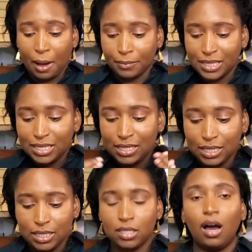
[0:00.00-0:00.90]

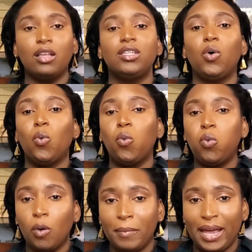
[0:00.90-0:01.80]
sitting under
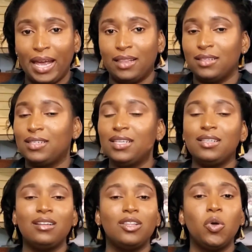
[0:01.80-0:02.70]
women
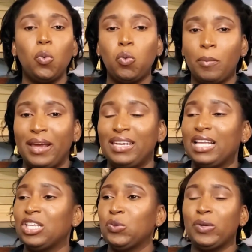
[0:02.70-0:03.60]

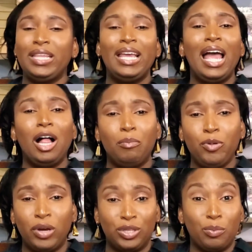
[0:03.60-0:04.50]
that can really help
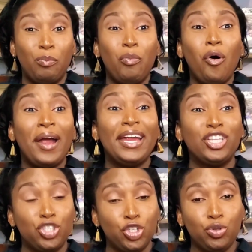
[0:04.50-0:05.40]
you and to pour
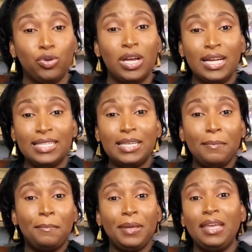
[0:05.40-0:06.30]
into you
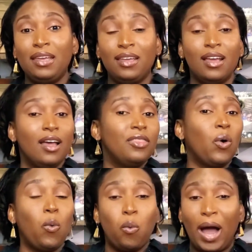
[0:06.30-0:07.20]
to be
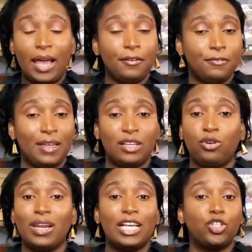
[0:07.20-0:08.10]
the wife that
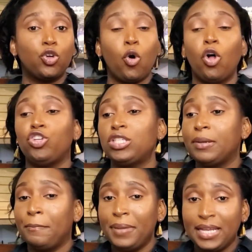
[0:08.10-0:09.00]
God has called you
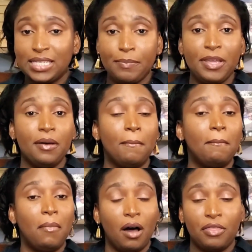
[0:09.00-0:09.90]
to be the
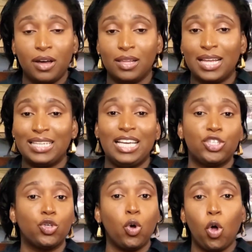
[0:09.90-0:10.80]
mother that He
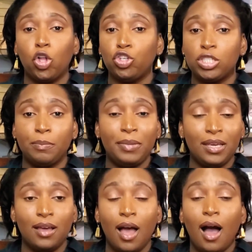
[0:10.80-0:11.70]
has called you to
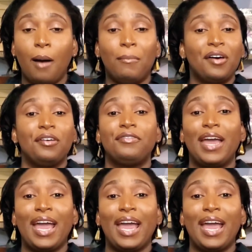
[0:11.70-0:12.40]
be, a mother of